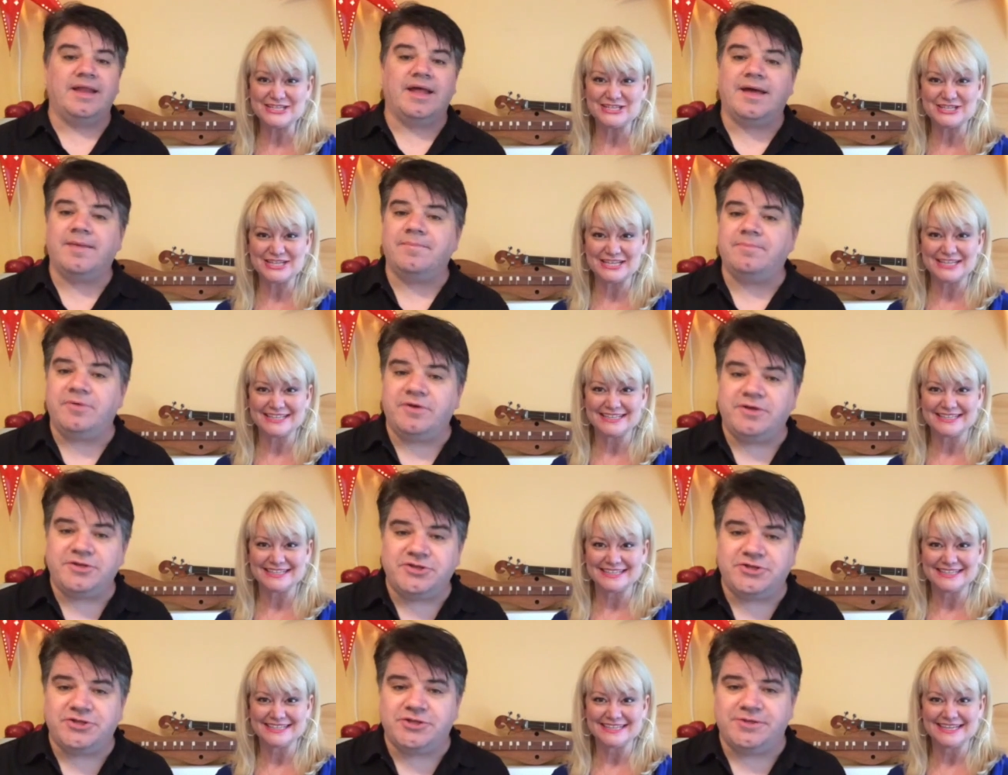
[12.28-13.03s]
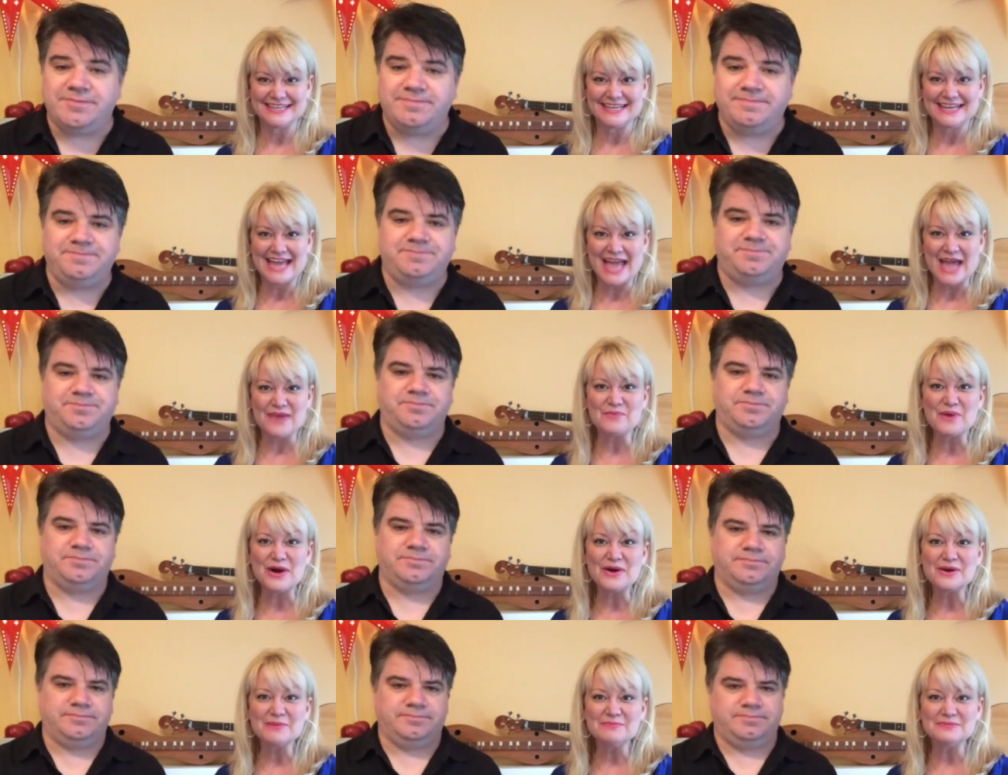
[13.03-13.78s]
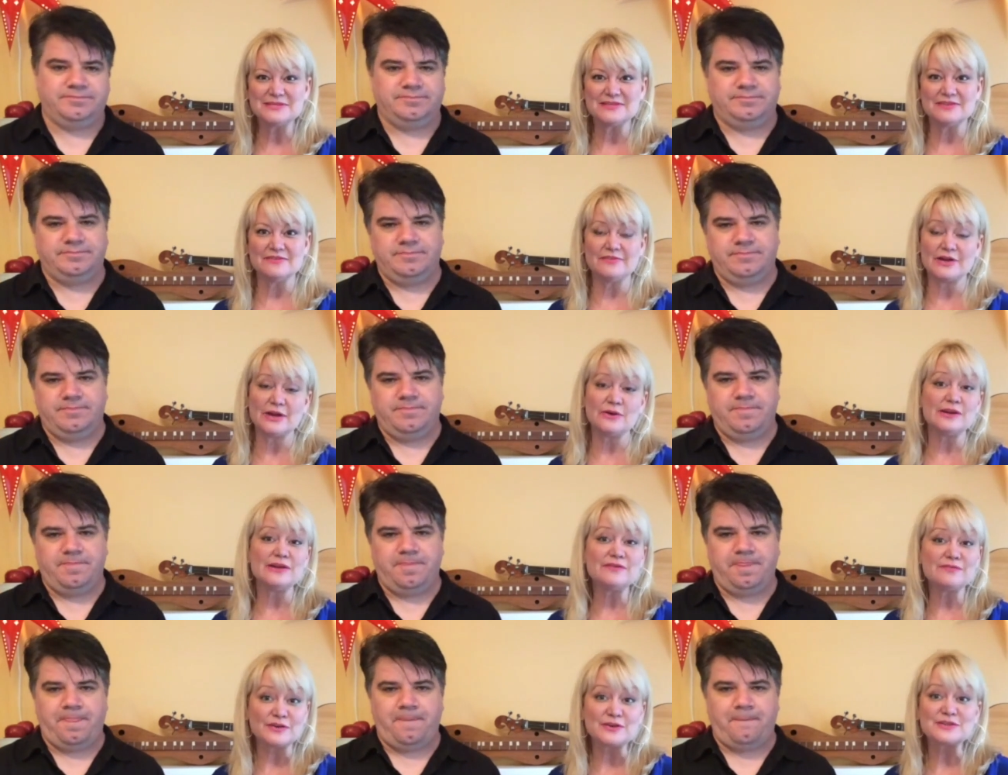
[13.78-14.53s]
Speaker 1: And I'm Butch. And welcome to the
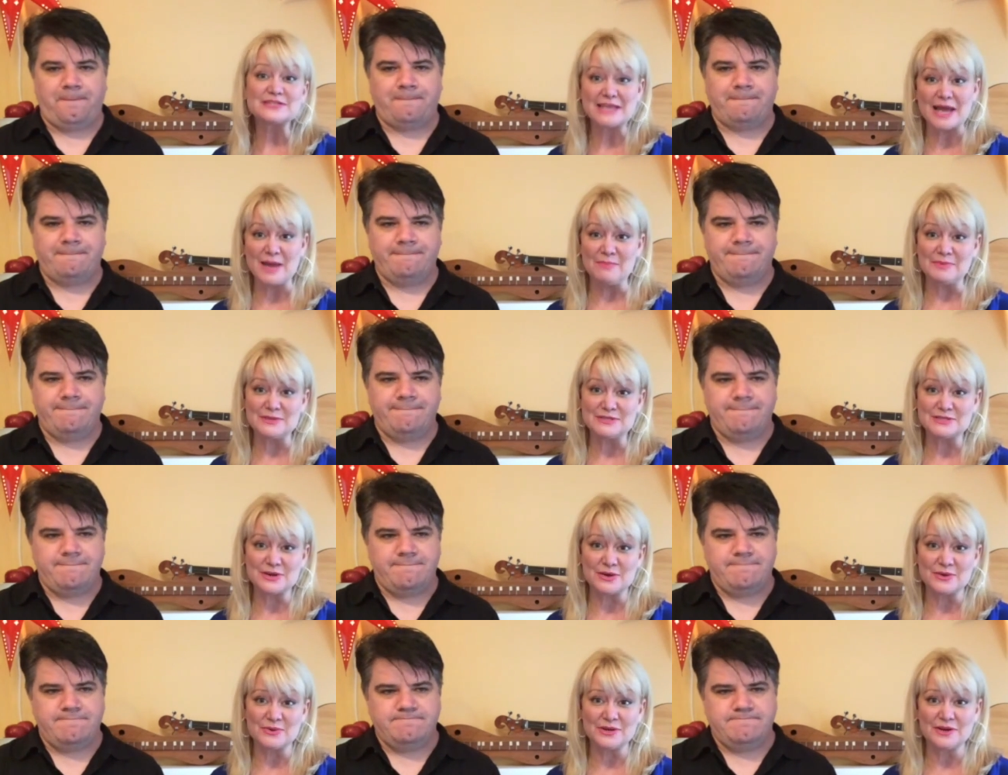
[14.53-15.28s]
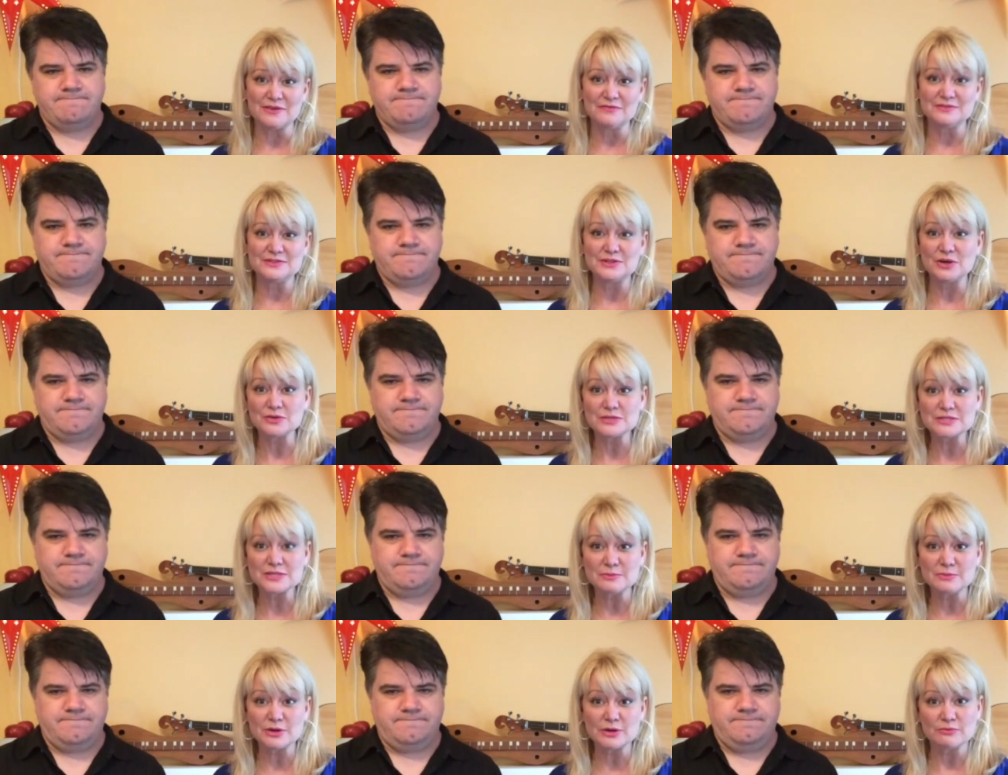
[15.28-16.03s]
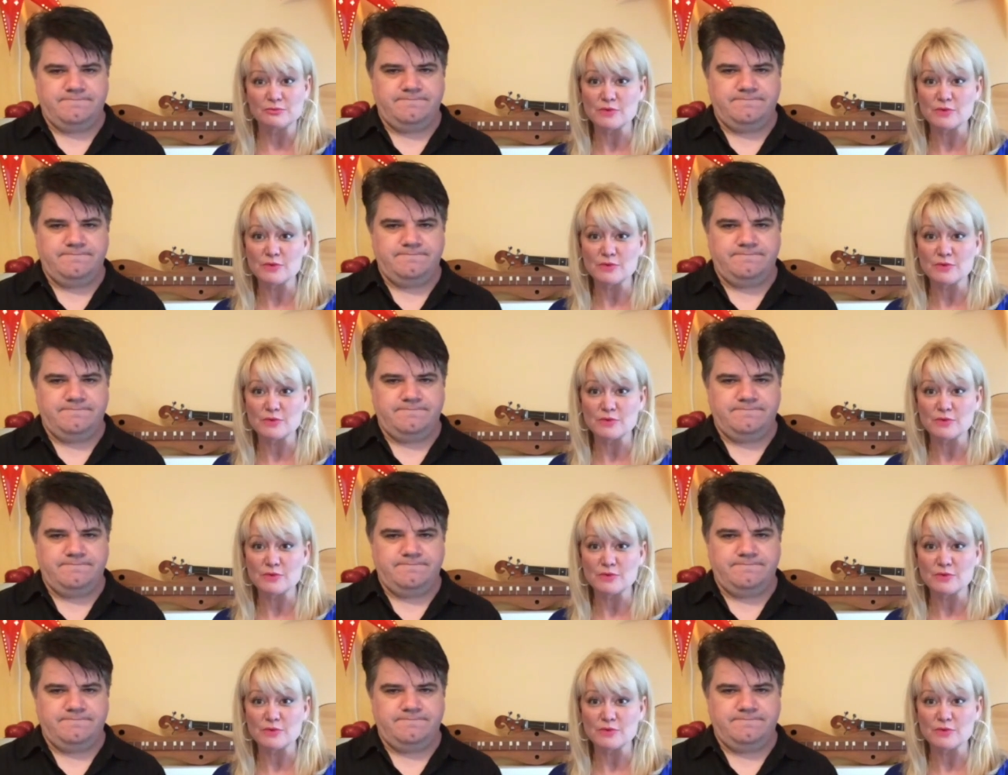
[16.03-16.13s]
very first episode of Dulcimer